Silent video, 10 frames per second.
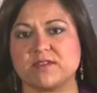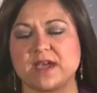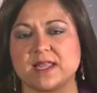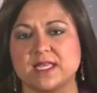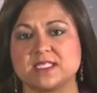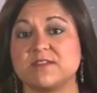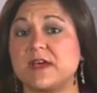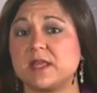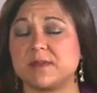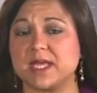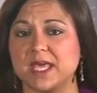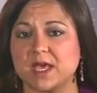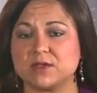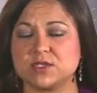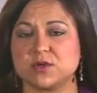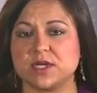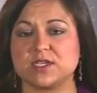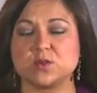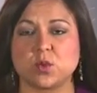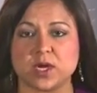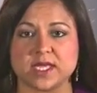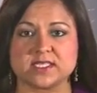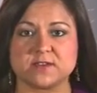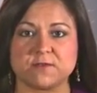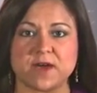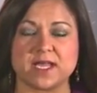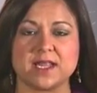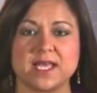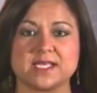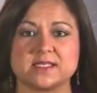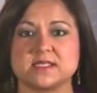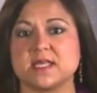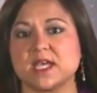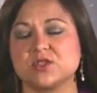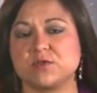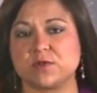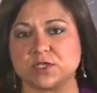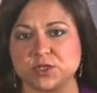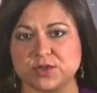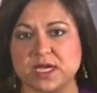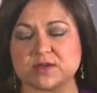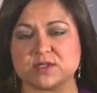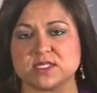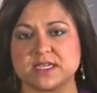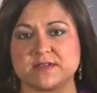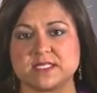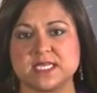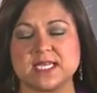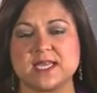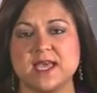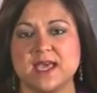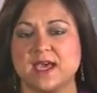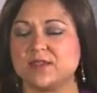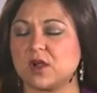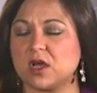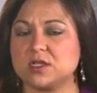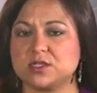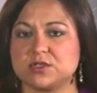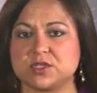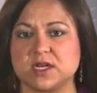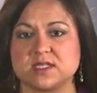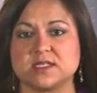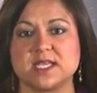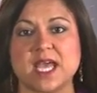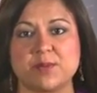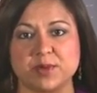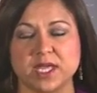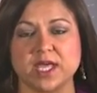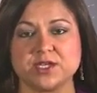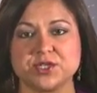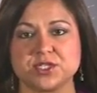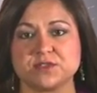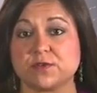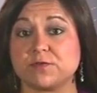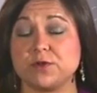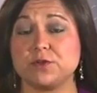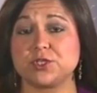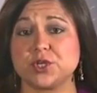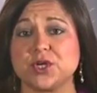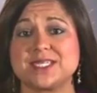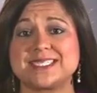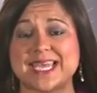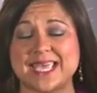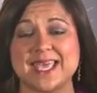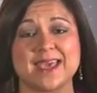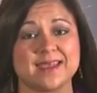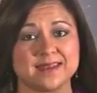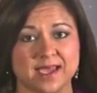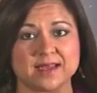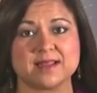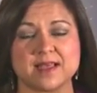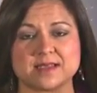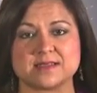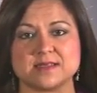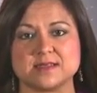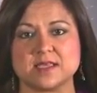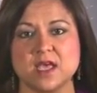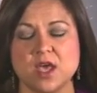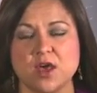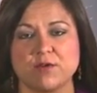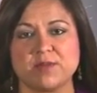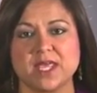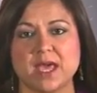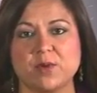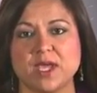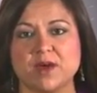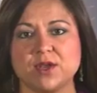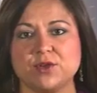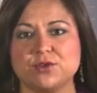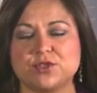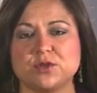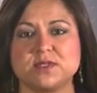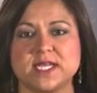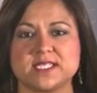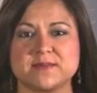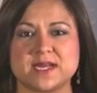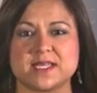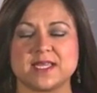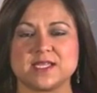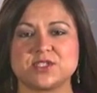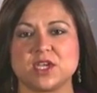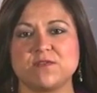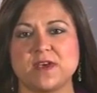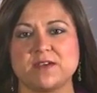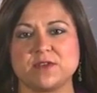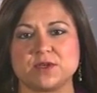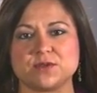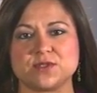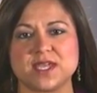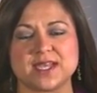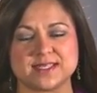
Valley Development Council is working to finalize the schedule for 2017, and they're also starting to take applications for future day and night classes. From the Cameron County Newsroom, Daisy Martinez, Channel 5 News at